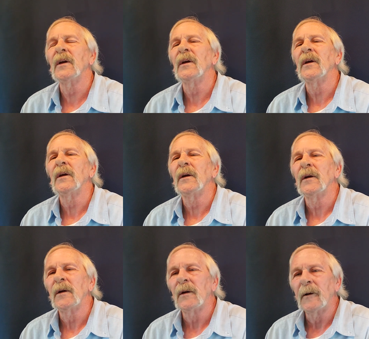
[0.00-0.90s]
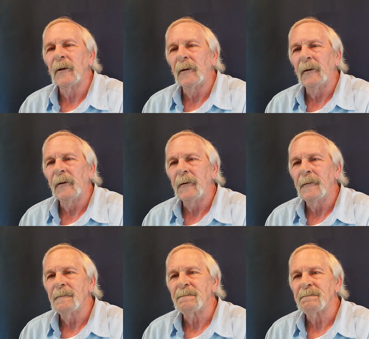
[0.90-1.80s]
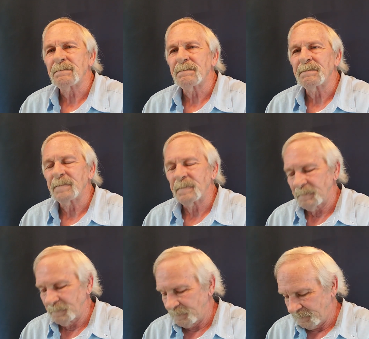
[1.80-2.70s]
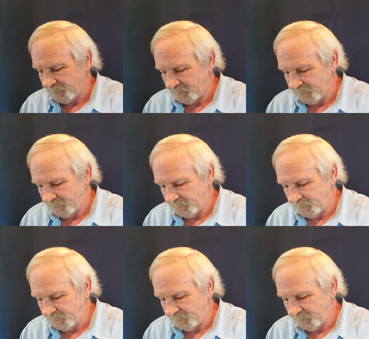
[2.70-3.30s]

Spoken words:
Nothing is said.